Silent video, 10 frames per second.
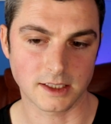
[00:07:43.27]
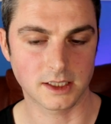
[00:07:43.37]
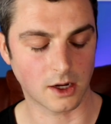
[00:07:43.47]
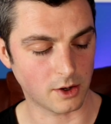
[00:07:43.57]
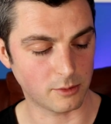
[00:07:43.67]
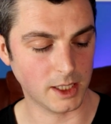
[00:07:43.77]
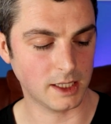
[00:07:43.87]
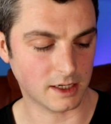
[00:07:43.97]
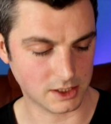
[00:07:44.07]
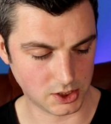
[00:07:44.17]
So a really
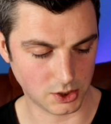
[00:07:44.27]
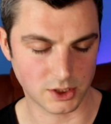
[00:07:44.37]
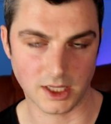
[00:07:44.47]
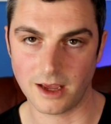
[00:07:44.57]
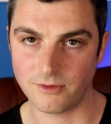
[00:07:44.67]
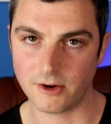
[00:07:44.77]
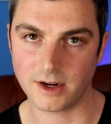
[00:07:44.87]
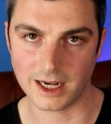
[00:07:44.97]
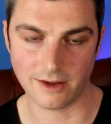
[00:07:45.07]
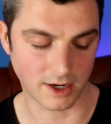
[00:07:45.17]
nice touch there, very
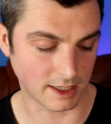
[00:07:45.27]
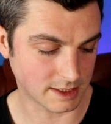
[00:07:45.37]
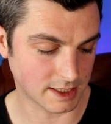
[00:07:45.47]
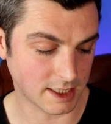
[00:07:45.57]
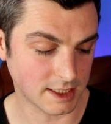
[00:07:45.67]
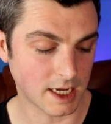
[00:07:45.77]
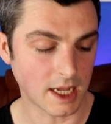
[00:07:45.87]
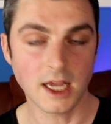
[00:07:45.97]
clever indeed.